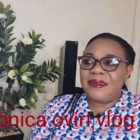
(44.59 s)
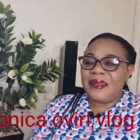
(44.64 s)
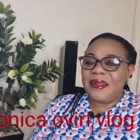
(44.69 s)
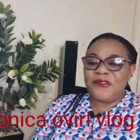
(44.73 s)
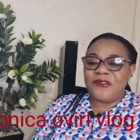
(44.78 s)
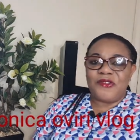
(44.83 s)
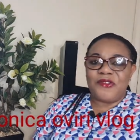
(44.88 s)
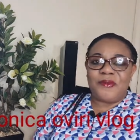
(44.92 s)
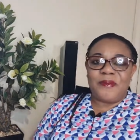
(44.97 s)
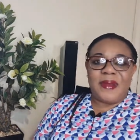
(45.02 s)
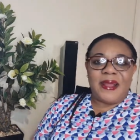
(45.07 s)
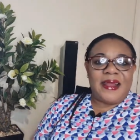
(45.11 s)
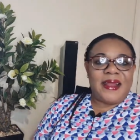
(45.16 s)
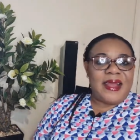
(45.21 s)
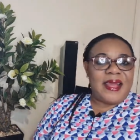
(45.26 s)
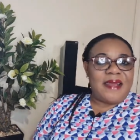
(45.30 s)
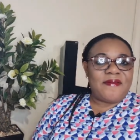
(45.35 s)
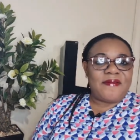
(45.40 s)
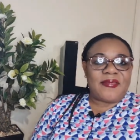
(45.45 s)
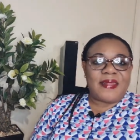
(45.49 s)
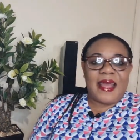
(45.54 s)
I show my
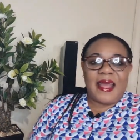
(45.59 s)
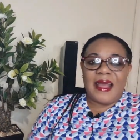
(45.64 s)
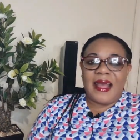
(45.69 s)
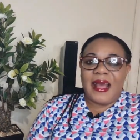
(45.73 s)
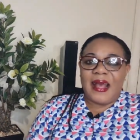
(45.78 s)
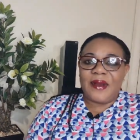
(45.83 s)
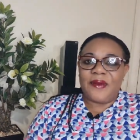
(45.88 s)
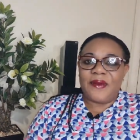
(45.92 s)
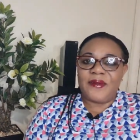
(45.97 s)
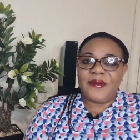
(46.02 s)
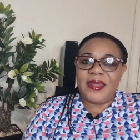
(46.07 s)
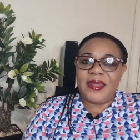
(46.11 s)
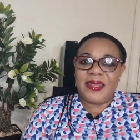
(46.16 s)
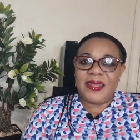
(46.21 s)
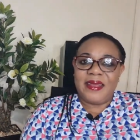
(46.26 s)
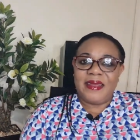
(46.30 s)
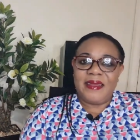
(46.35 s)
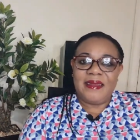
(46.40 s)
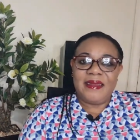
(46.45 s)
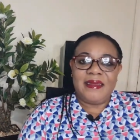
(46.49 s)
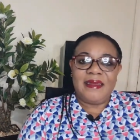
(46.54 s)
lifestyle out
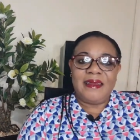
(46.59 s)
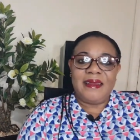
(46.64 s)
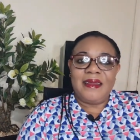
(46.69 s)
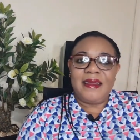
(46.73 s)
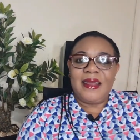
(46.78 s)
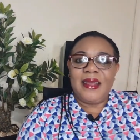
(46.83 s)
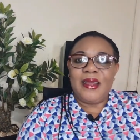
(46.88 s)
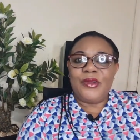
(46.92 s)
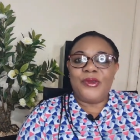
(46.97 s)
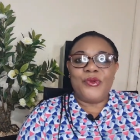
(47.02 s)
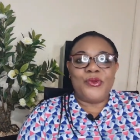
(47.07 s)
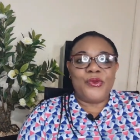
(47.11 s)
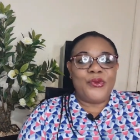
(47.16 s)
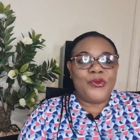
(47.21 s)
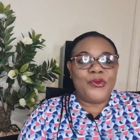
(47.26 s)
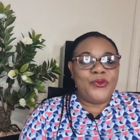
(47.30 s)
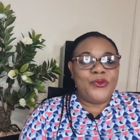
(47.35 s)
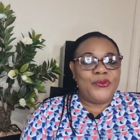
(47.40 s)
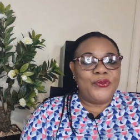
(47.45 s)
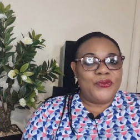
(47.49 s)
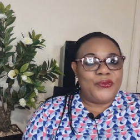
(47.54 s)
there. I do
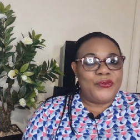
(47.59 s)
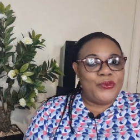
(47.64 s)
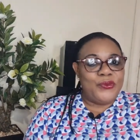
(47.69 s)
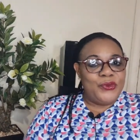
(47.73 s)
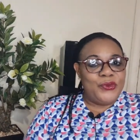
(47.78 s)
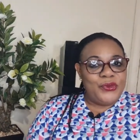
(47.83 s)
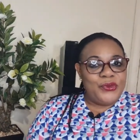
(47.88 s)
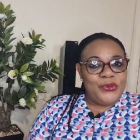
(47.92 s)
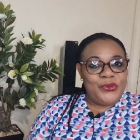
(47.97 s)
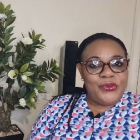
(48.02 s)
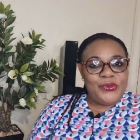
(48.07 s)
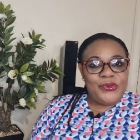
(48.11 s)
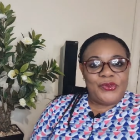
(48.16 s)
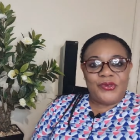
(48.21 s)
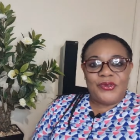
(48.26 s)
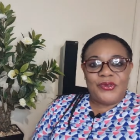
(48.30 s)
good food.